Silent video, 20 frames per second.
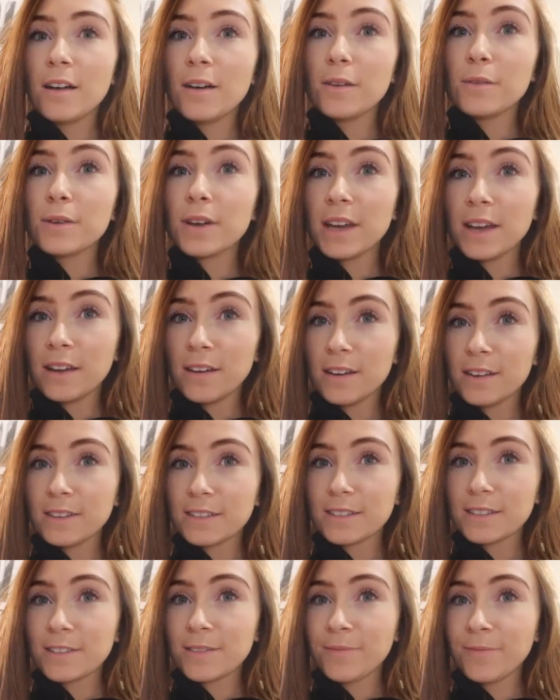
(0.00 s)
Okay
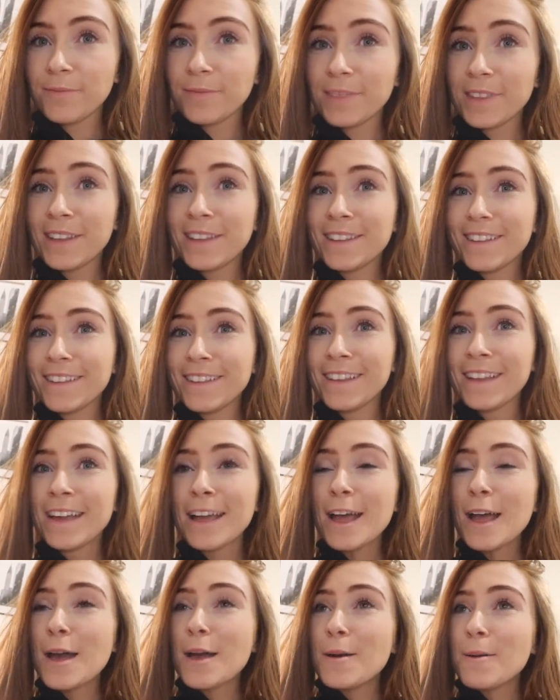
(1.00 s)
guys,
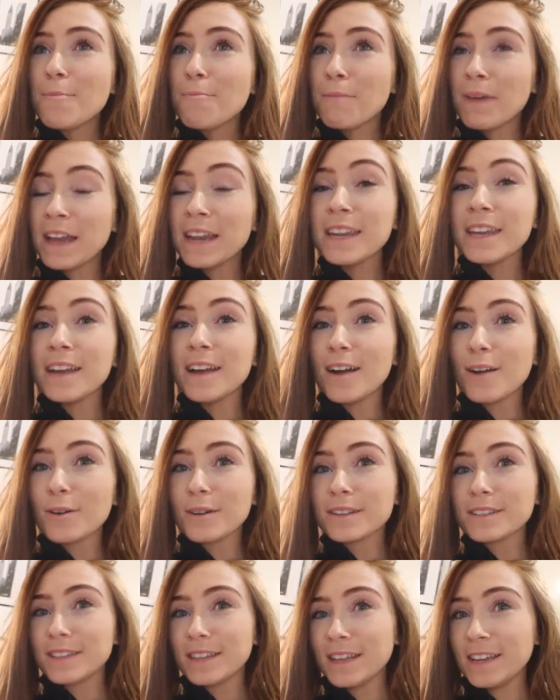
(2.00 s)
many
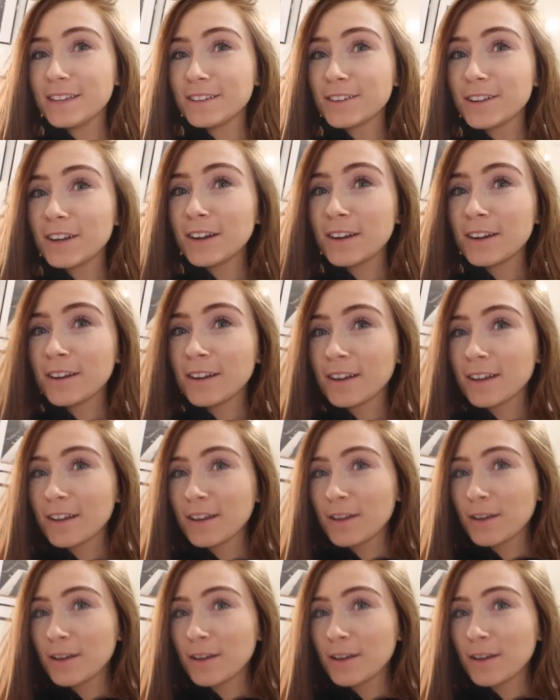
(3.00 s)
hours later,